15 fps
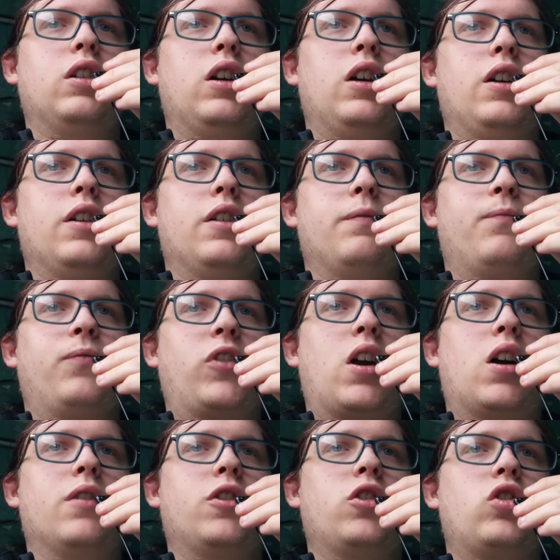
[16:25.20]
um,
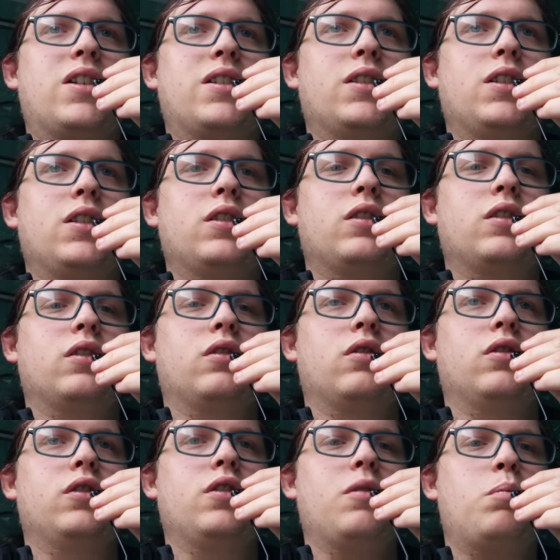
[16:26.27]
after Jesenice
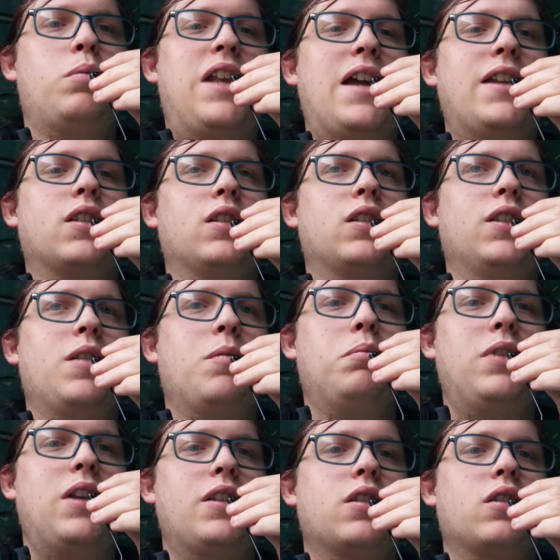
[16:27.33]
onto Bled and then
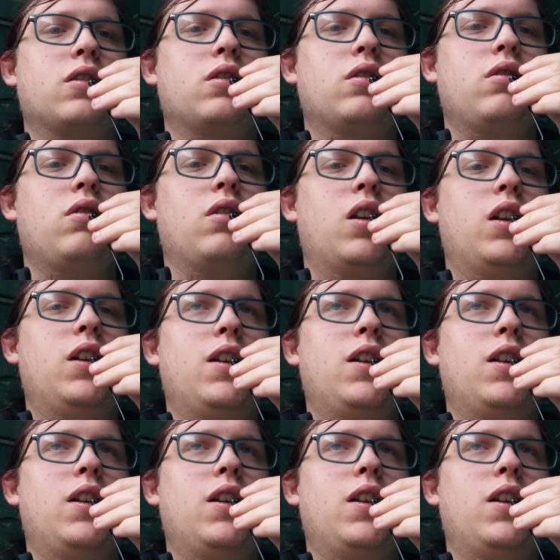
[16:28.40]
Bled to